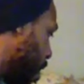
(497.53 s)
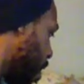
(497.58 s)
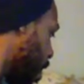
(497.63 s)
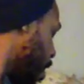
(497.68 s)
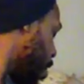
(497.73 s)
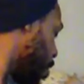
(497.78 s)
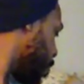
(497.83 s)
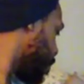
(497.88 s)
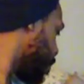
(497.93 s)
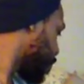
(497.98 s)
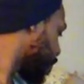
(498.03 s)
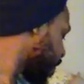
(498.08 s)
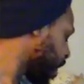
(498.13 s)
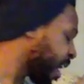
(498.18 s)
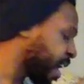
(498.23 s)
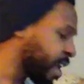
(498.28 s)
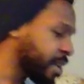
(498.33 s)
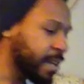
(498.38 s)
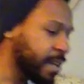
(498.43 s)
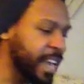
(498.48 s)
Oh,
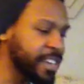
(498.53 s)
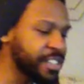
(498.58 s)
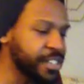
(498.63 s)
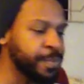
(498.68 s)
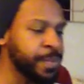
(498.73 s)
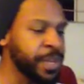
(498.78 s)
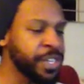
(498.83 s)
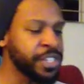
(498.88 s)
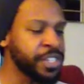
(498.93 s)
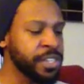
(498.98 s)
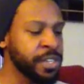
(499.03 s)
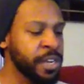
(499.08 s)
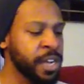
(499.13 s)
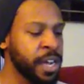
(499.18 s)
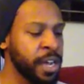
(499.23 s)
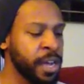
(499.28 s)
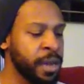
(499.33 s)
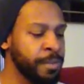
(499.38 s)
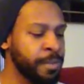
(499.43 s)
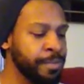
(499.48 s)
and I should
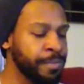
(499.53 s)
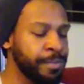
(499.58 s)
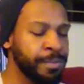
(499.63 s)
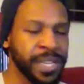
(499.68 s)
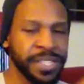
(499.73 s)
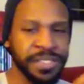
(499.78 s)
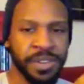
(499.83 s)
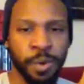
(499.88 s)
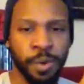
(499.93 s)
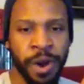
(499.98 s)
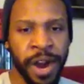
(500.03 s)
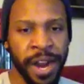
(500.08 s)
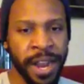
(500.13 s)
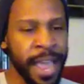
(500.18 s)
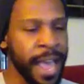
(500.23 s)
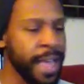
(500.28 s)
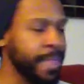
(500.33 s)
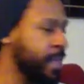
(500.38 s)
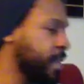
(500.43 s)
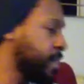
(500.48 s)
mention basically where I
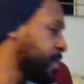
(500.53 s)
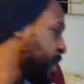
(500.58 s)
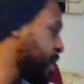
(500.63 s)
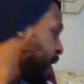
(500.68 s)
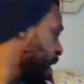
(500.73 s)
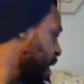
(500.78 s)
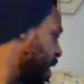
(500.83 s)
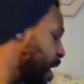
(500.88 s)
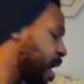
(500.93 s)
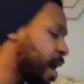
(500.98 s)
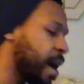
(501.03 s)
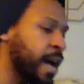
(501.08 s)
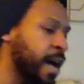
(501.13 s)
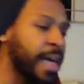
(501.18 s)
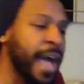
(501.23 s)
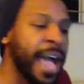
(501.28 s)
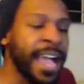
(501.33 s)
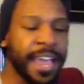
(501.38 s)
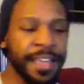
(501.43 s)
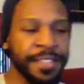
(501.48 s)
got these.
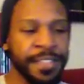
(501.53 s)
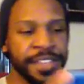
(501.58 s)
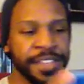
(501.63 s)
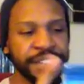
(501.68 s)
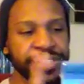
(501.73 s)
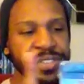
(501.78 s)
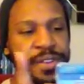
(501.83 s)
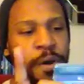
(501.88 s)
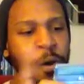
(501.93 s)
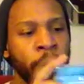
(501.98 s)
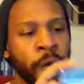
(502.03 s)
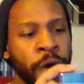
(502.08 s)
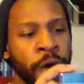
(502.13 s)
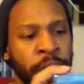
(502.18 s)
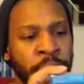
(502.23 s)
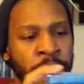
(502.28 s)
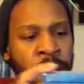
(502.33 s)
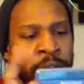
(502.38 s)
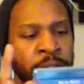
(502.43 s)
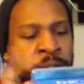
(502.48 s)
I got this
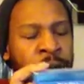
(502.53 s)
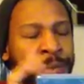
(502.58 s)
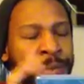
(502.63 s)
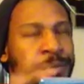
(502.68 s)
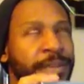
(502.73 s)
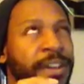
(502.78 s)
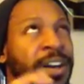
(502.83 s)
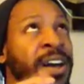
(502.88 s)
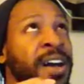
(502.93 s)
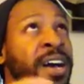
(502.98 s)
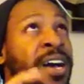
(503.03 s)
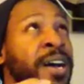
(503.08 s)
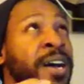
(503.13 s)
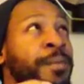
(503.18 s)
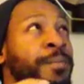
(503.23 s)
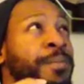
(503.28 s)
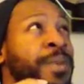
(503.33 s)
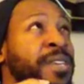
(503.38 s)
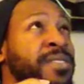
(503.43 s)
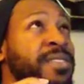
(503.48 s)
on
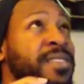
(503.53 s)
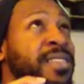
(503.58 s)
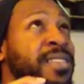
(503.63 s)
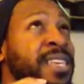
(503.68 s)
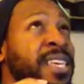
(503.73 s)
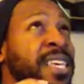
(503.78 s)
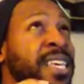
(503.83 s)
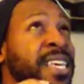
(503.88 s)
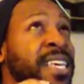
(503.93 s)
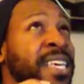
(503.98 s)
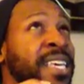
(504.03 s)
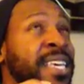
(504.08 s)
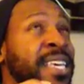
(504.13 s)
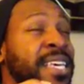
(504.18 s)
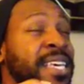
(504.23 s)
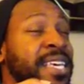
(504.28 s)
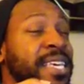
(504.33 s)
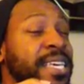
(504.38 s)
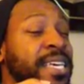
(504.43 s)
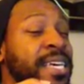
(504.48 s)

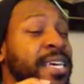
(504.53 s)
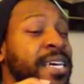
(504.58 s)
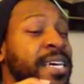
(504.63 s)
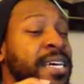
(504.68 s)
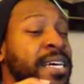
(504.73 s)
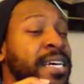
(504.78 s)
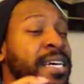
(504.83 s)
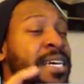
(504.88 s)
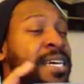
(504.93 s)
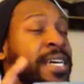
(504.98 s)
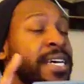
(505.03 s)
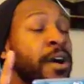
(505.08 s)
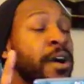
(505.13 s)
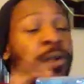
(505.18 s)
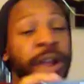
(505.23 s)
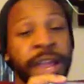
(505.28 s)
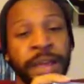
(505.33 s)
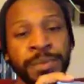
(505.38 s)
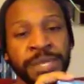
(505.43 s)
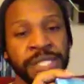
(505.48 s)
basically
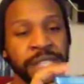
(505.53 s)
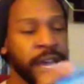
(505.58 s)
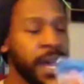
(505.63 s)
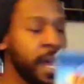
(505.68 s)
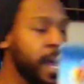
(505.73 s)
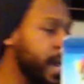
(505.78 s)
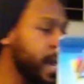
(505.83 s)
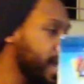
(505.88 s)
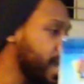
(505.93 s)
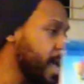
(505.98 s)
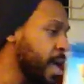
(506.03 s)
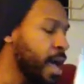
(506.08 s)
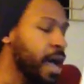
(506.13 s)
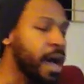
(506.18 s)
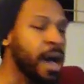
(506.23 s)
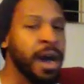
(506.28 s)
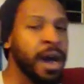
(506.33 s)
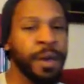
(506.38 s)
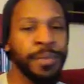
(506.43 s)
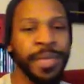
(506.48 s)
on Amazon.
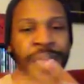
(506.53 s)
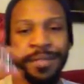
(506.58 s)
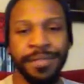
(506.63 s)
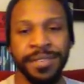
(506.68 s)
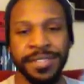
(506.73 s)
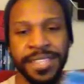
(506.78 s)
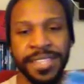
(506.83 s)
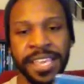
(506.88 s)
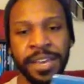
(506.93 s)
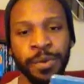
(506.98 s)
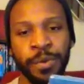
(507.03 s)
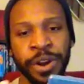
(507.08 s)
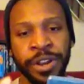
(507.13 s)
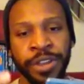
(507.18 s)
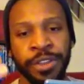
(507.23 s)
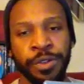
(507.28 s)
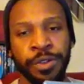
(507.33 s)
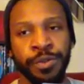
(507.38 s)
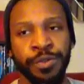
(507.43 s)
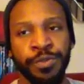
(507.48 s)
They had this thing where
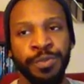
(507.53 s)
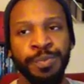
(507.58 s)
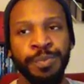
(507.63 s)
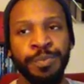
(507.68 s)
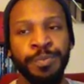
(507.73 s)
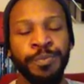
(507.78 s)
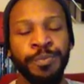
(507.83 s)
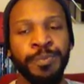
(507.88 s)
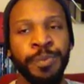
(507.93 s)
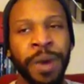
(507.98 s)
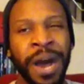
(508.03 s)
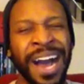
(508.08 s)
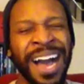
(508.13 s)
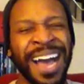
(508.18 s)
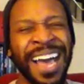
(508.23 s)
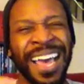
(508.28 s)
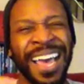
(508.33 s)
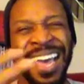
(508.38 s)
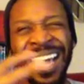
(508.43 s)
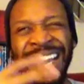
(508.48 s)
you
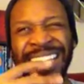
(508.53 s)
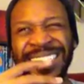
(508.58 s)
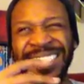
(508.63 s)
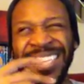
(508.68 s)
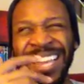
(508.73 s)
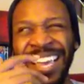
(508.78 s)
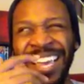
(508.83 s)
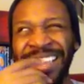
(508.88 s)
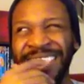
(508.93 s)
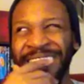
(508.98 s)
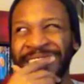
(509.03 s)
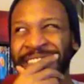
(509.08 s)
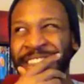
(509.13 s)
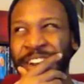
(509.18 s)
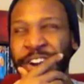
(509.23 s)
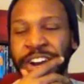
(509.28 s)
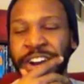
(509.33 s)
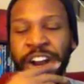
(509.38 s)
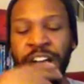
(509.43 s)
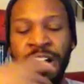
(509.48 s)
buy, I guess, like
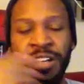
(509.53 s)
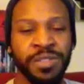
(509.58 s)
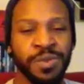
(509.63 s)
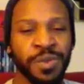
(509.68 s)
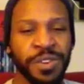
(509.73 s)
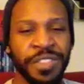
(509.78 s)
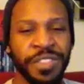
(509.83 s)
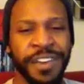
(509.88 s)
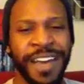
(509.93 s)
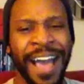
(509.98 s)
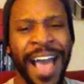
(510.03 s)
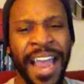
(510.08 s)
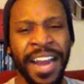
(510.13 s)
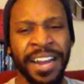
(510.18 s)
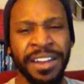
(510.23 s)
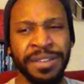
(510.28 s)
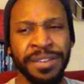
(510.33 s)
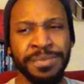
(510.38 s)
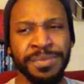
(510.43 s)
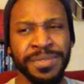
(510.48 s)
$30 worth of
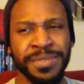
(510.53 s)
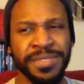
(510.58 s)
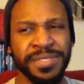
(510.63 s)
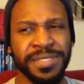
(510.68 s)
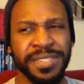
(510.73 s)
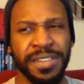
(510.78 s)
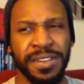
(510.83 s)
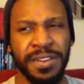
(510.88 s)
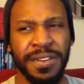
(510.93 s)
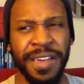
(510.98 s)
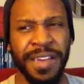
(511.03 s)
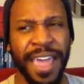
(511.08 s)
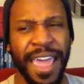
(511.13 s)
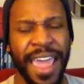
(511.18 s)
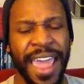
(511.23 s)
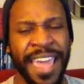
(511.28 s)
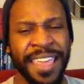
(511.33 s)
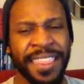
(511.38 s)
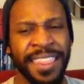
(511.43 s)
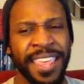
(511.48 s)
items,
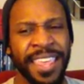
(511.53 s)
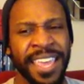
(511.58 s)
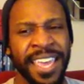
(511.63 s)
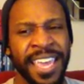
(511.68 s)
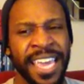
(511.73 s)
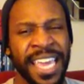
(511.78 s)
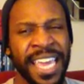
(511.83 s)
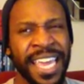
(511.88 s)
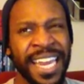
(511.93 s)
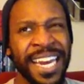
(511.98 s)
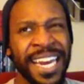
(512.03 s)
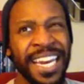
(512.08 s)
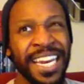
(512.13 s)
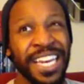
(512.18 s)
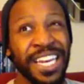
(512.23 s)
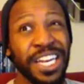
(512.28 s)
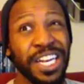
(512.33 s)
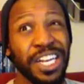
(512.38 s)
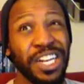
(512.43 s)
and then